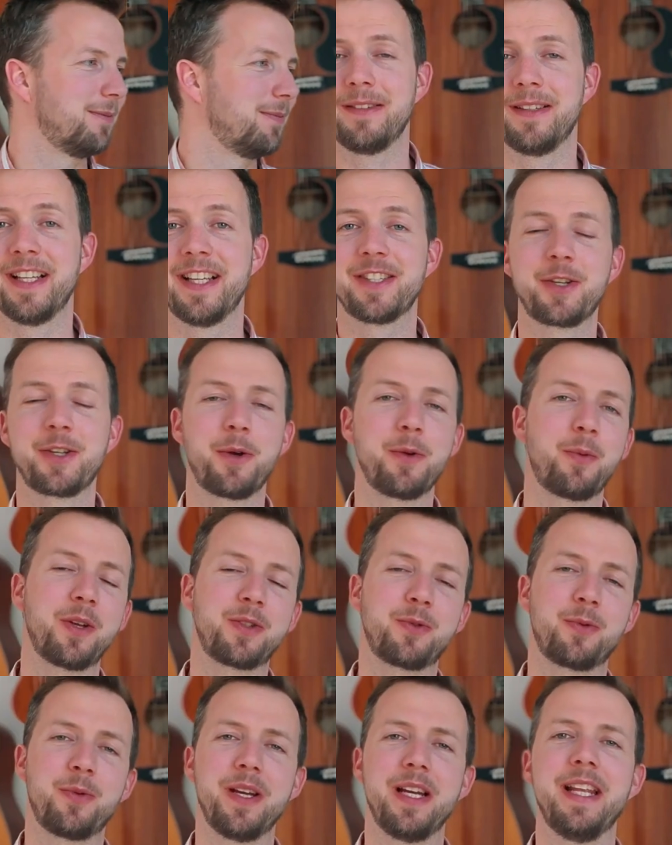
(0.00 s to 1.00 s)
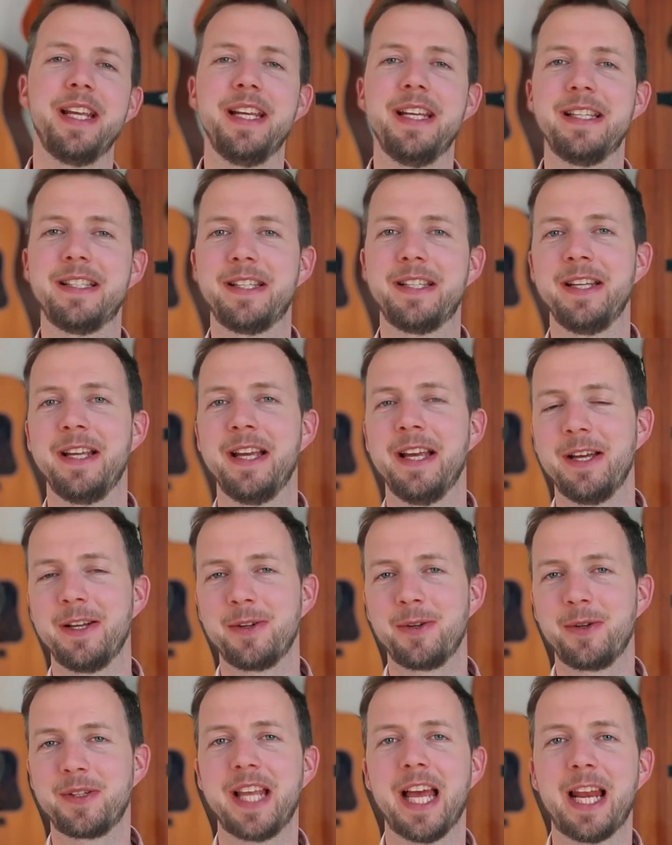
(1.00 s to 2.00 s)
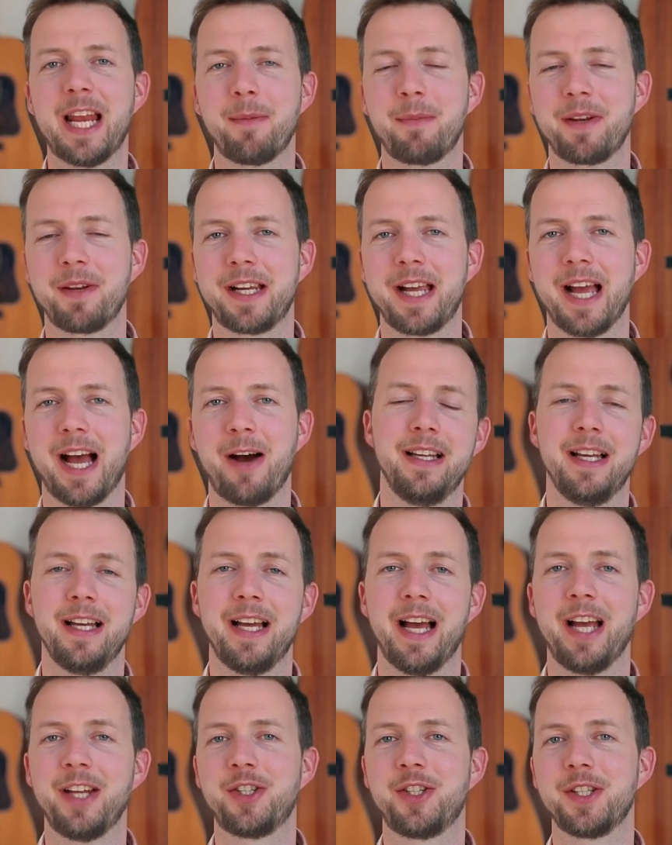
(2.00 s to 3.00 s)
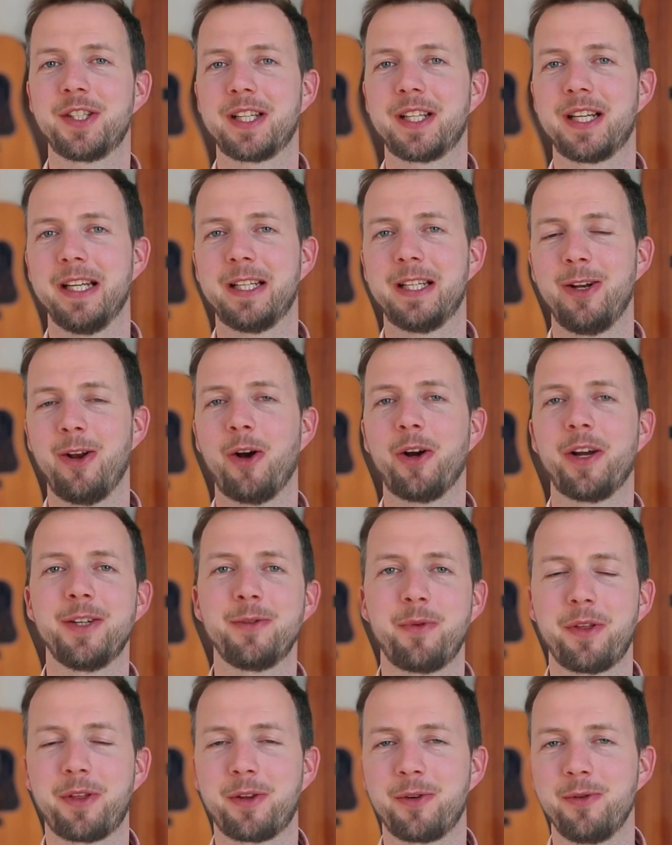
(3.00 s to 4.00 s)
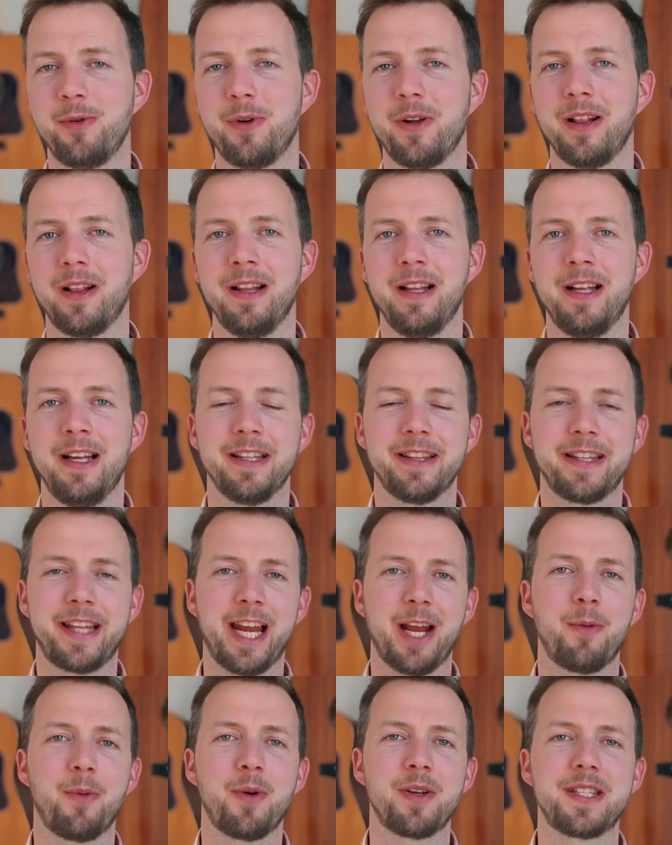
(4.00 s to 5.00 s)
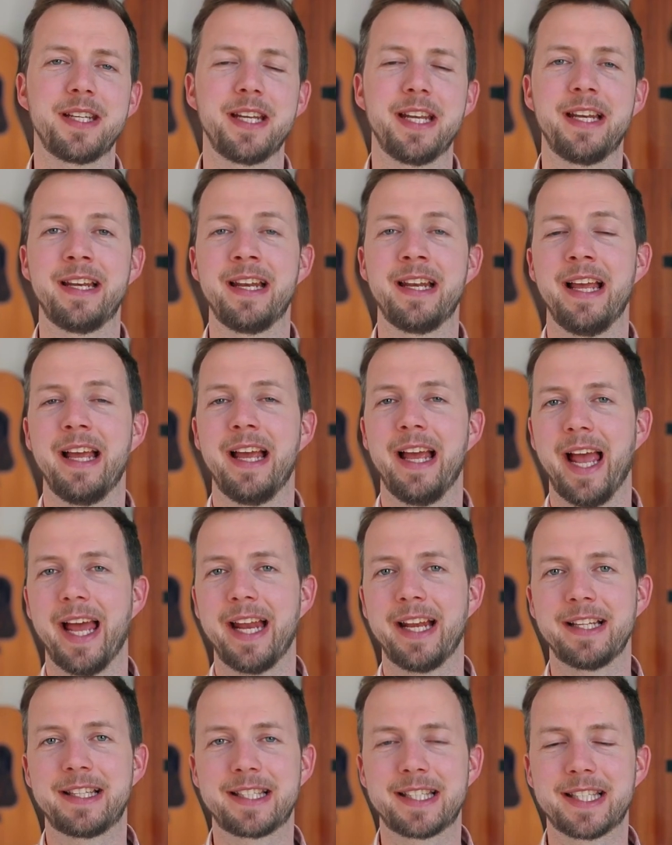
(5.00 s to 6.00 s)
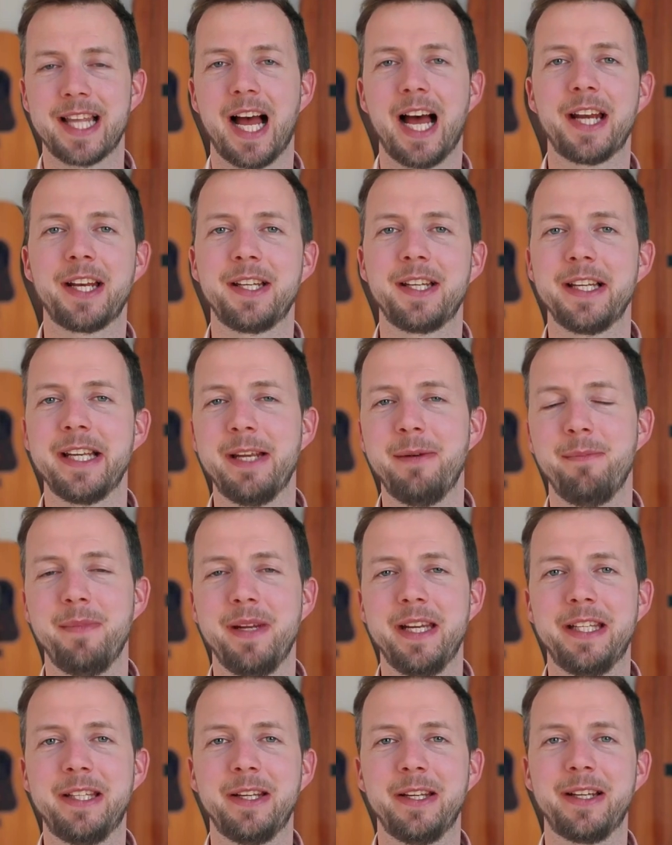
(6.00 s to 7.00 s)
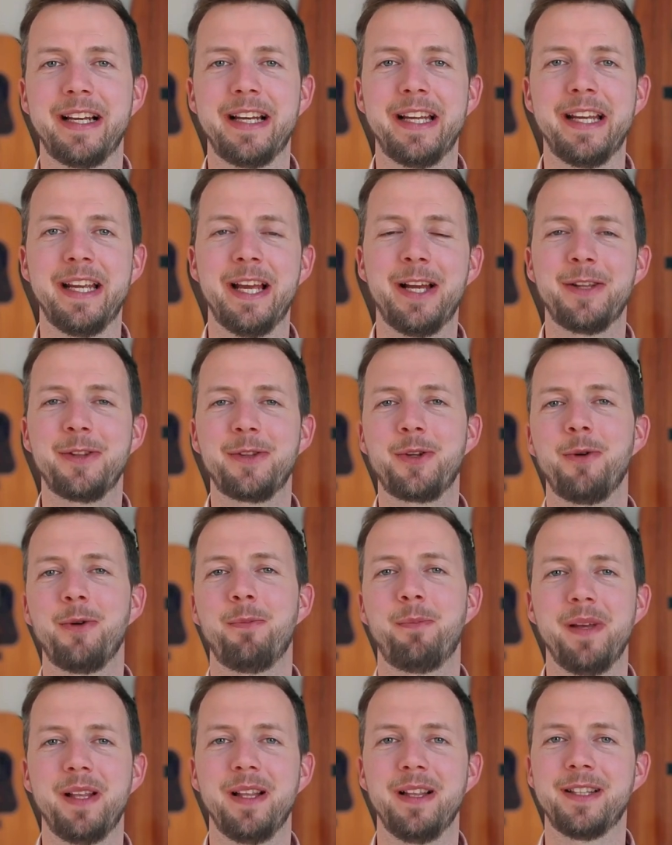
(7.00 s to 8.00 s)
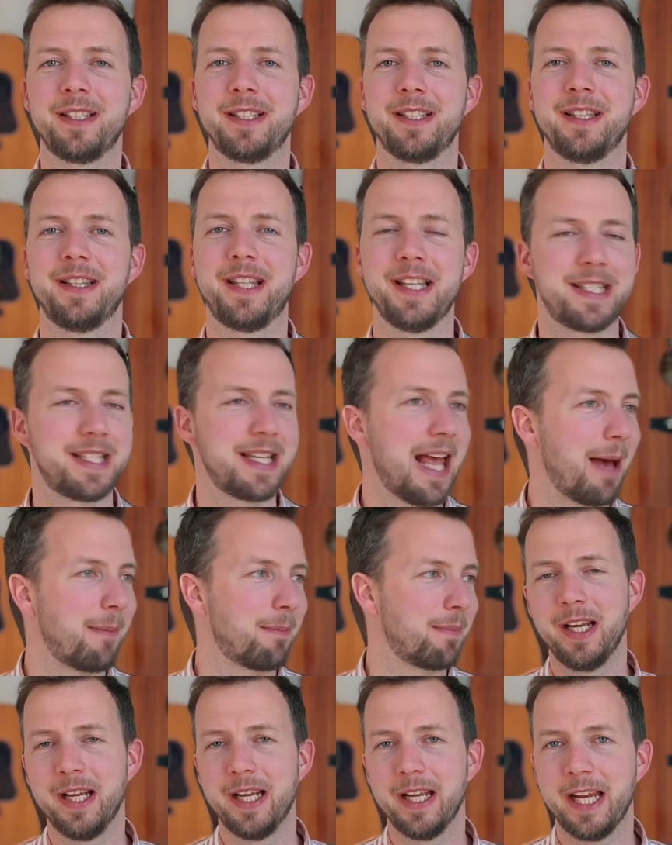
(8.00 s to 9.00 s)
So it was really easy to set up an account. I just clicked login with Google, then I was in, and it started immediately to build this app.